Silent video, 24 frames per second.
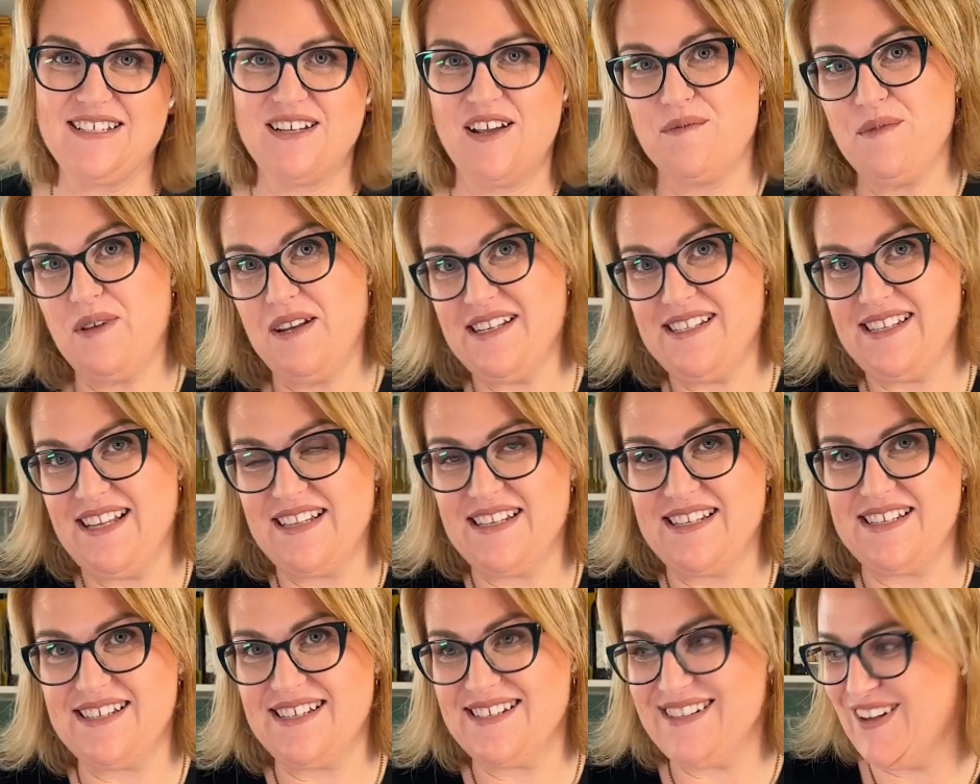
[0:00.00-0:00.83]
I'm going to set
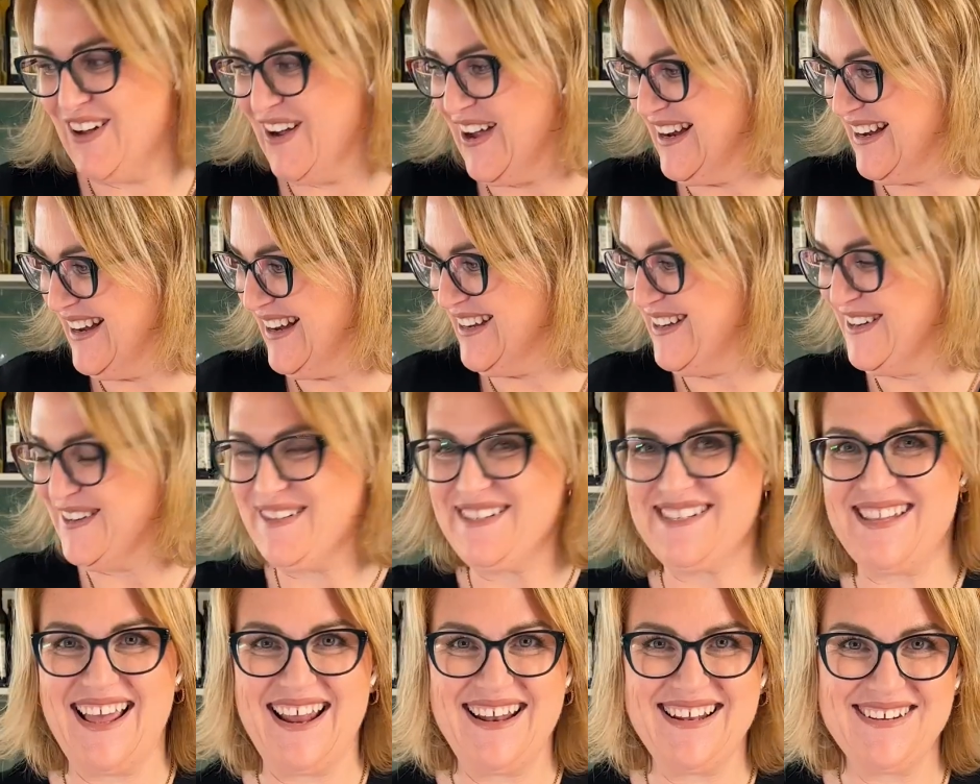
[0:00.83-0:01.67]
this aside and use
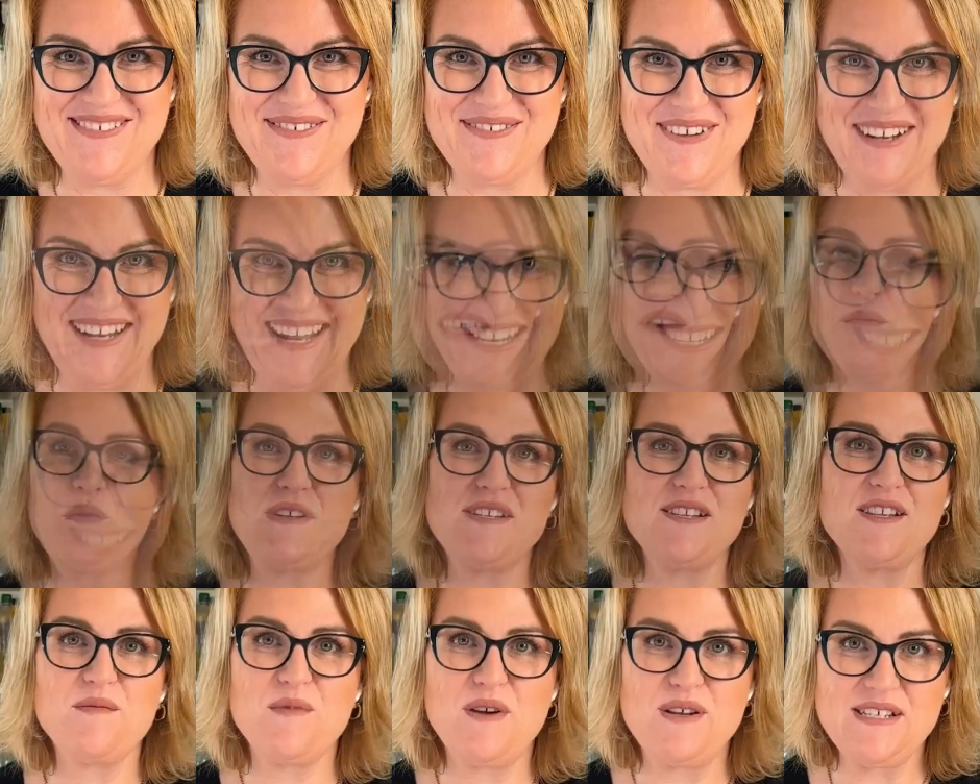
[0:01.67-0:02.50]
that for later. That
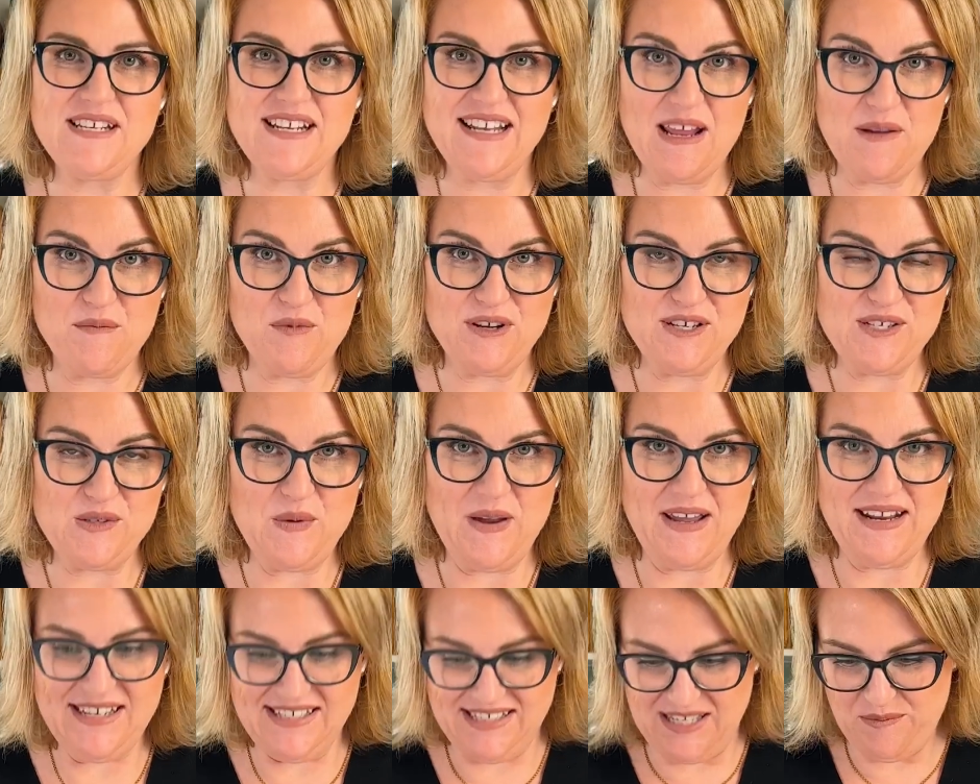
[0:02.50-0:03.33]
wasn't the most glamorous
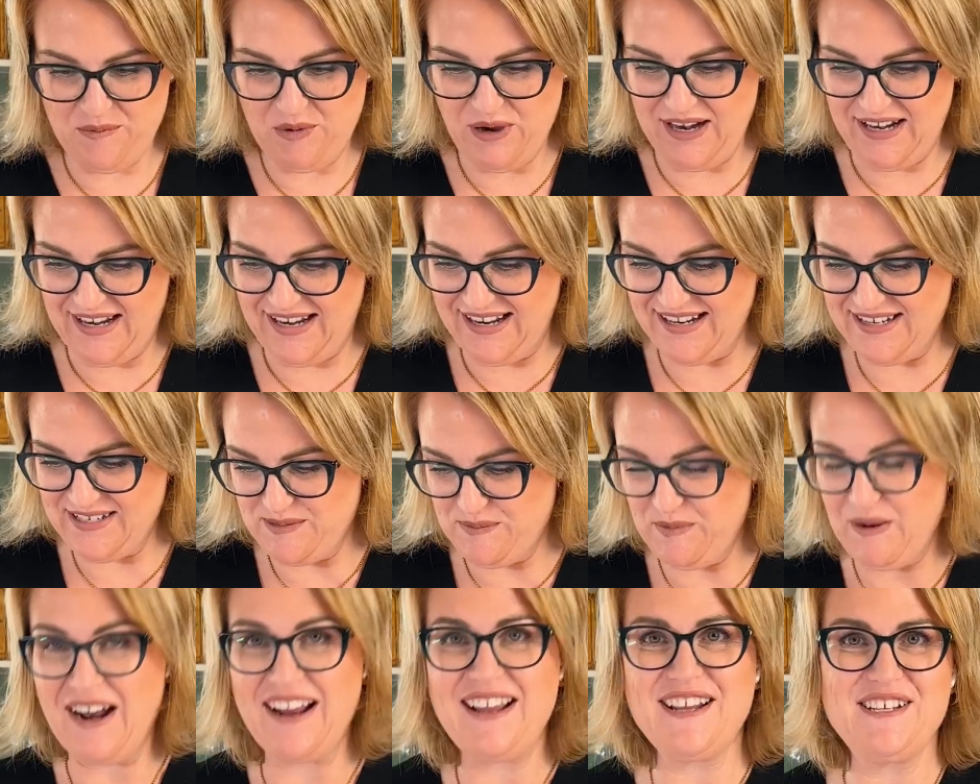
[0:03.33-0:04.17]
way to separate eggs,
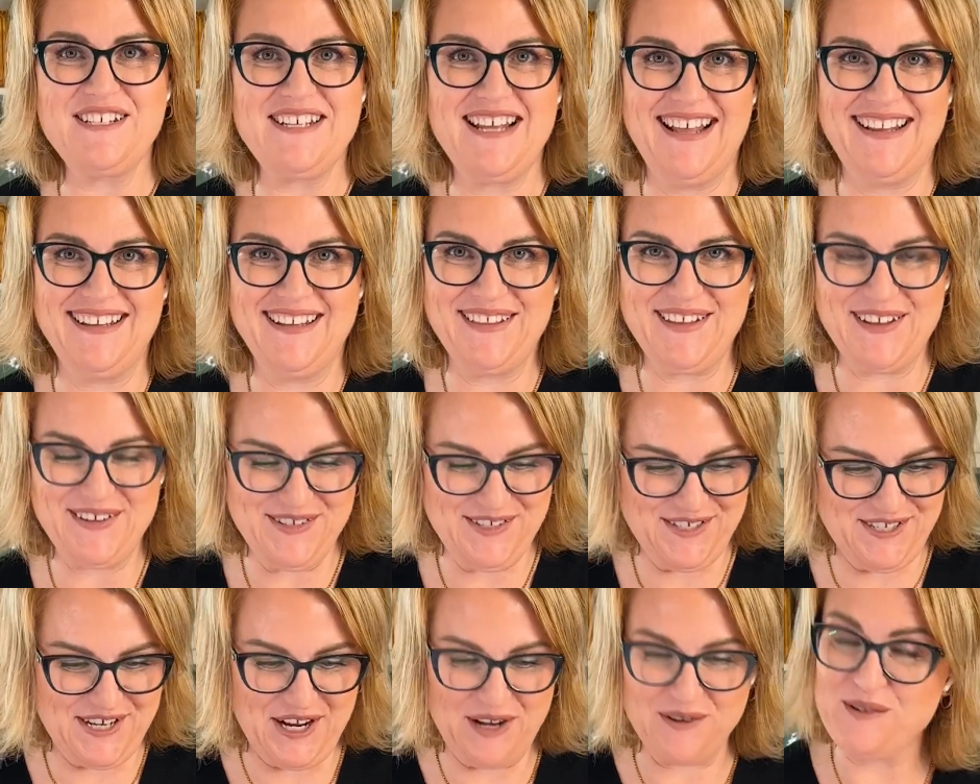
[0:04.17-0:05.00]
but I could tell that those
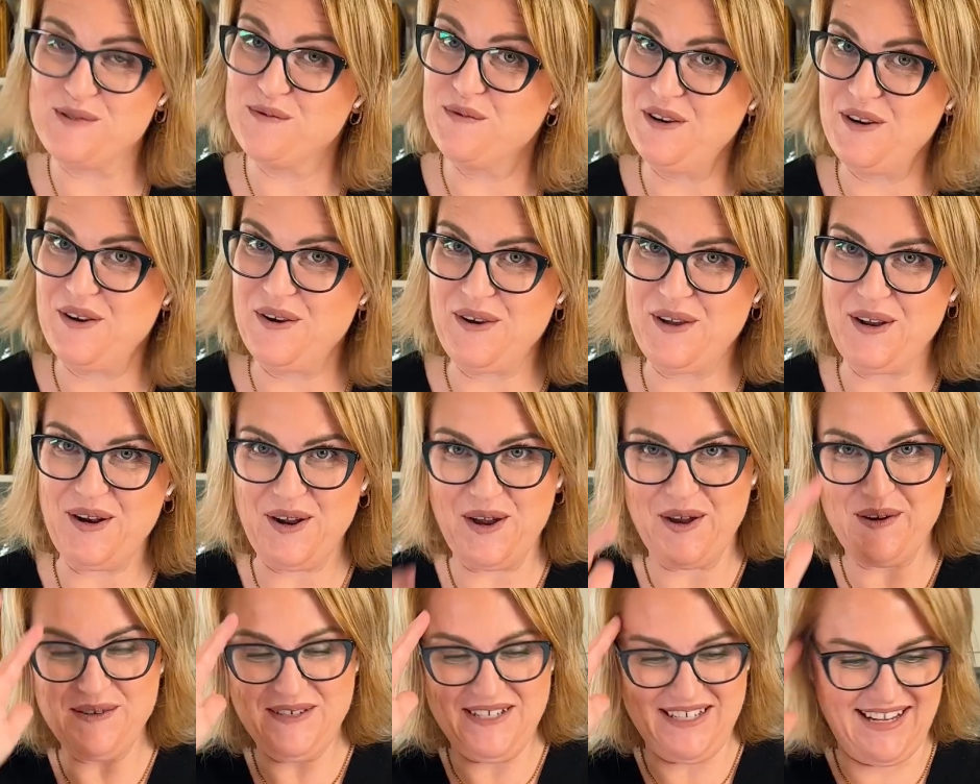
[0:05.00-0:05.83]
shells were not going to
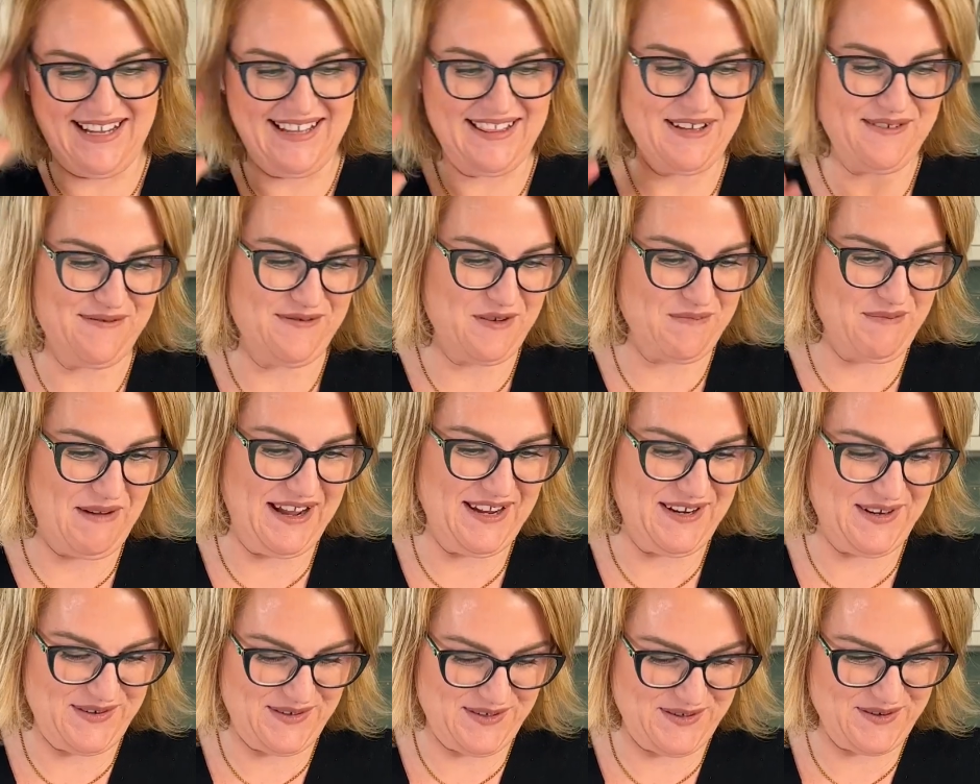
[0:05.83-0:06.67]
hold together for my
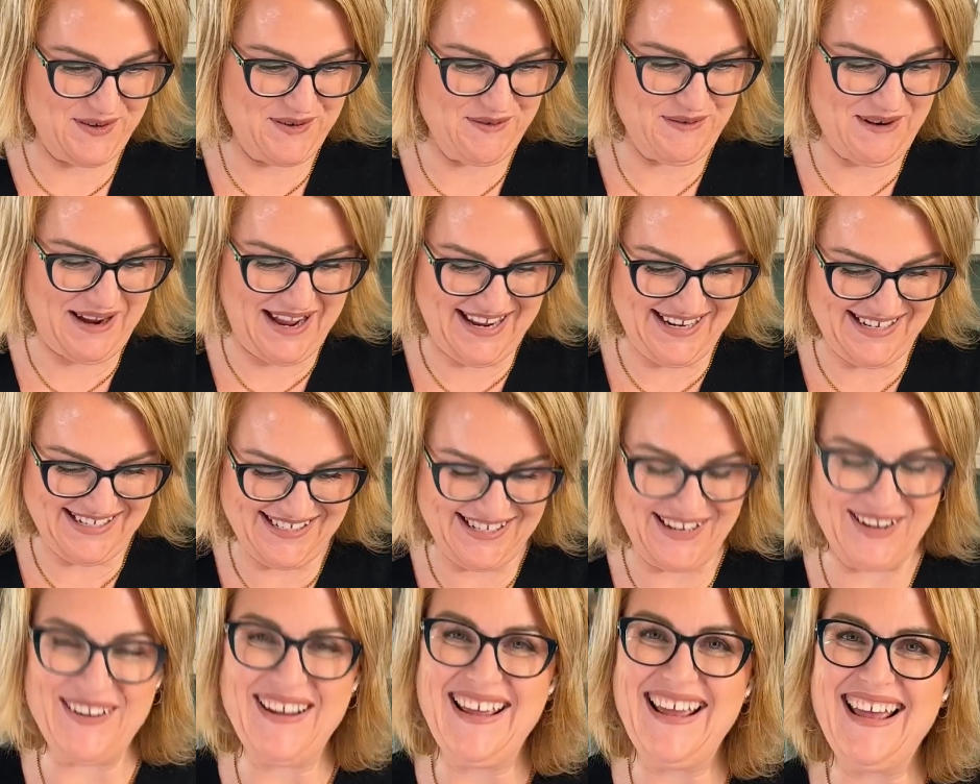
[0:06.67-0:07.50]
usual way.
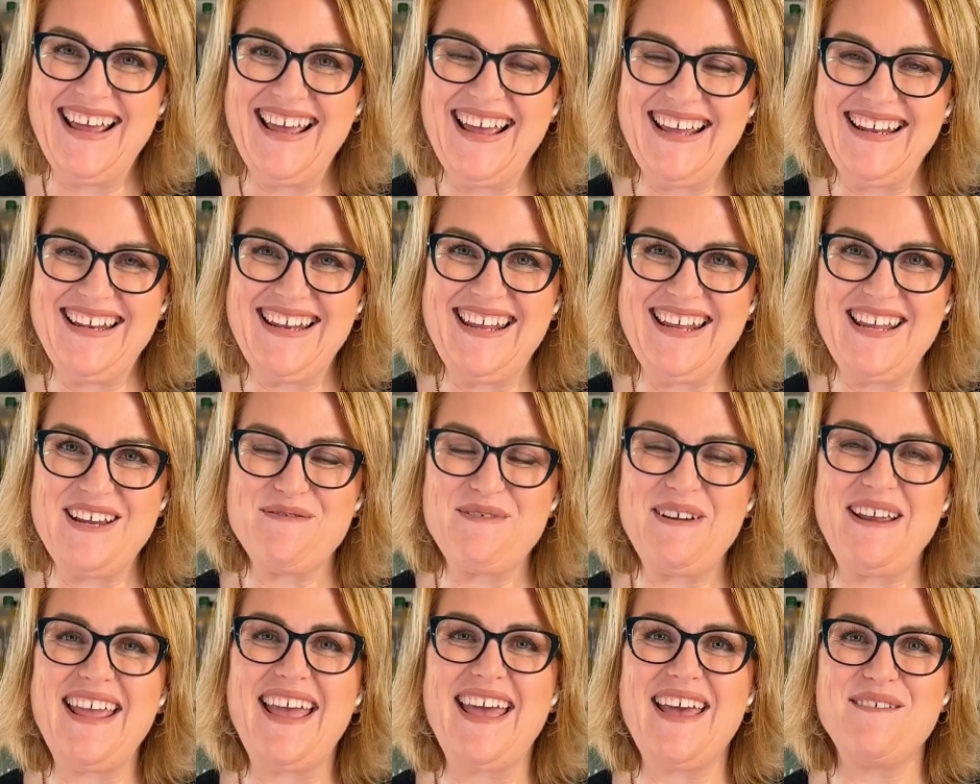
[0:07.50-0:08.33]
So in here
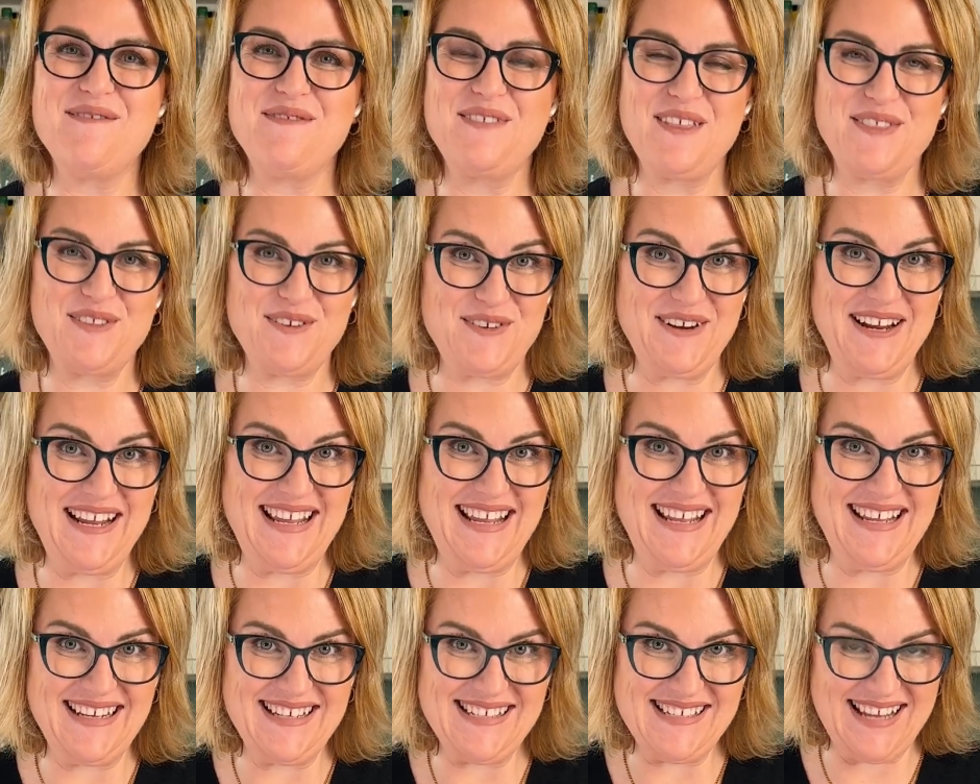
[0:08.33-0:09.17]
we have the 3
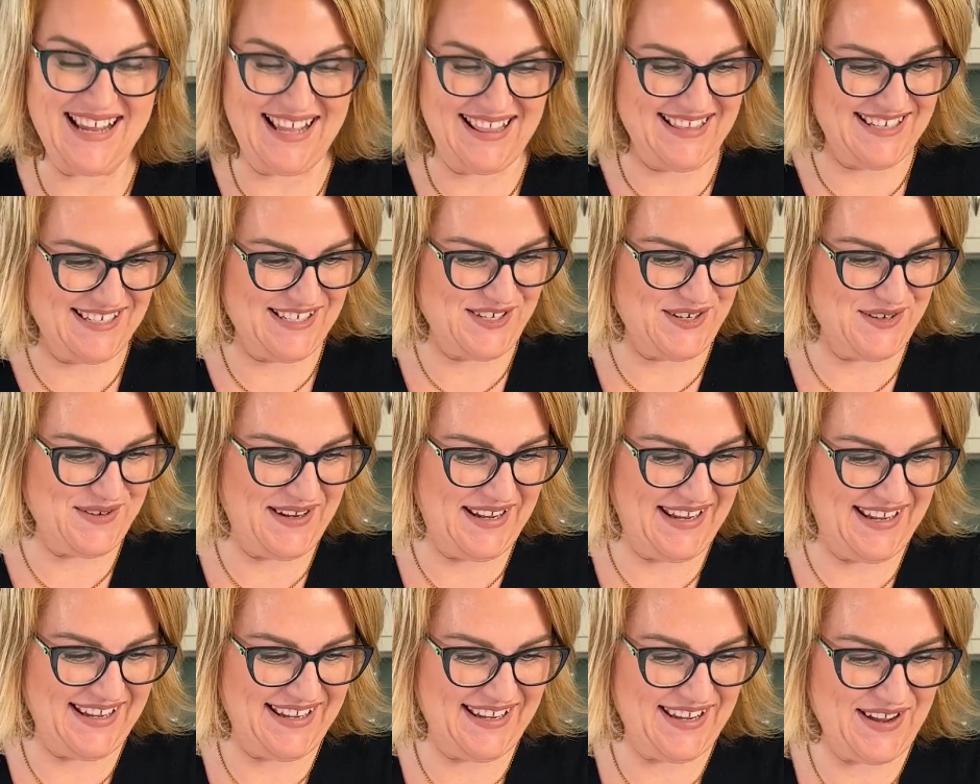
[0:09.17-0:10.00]
eggs and the 2
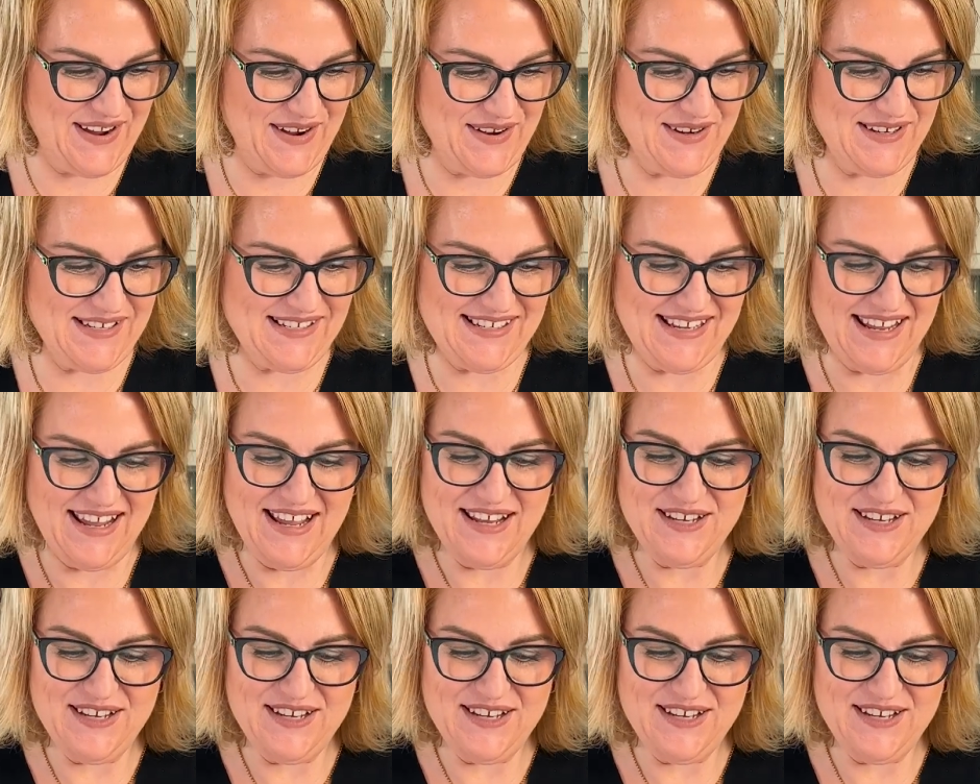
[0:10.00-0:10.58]
egg yolks.